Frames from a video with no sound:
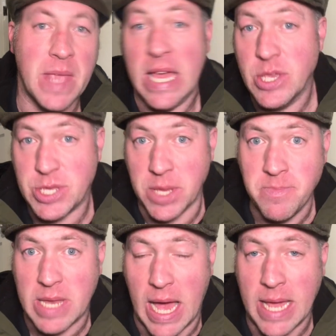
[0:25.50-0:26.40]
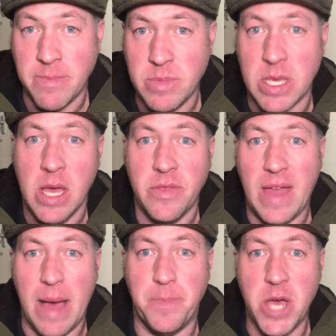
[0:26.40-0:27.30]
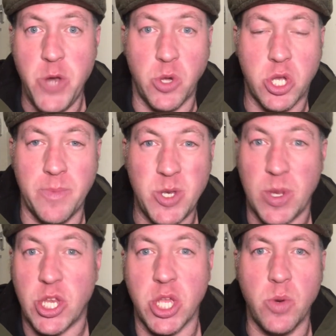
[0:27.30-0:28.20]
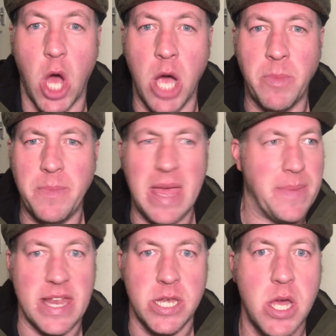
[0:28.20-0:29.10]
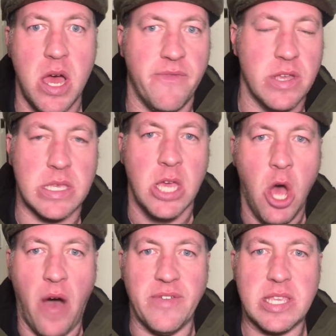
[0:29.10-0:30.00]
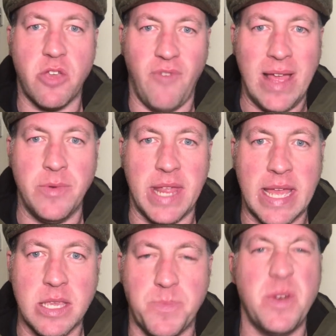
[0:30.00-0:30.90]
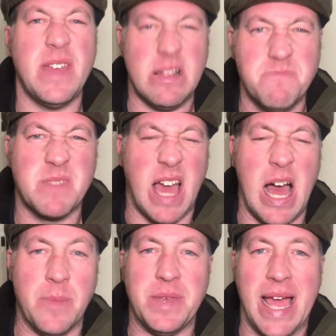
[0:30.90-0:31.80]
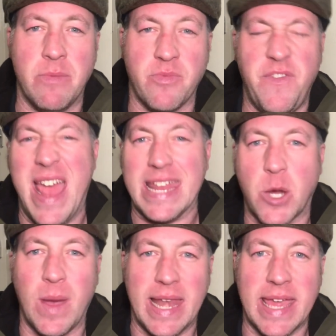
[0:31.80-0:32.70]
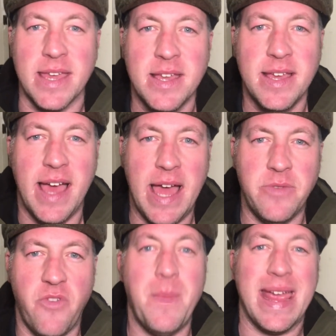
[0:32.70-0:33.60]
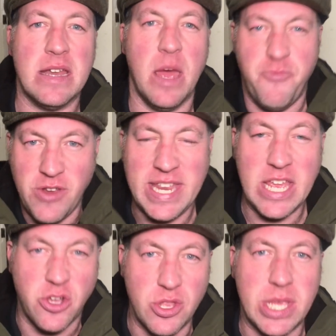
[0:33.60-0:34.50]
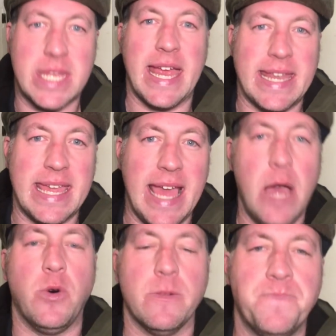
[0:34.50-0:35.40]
Sometimes that bird will come into its new home and be a bit nervous of its surroundings, but they'll calm down fairly quickly and remain a pretty good steady owl.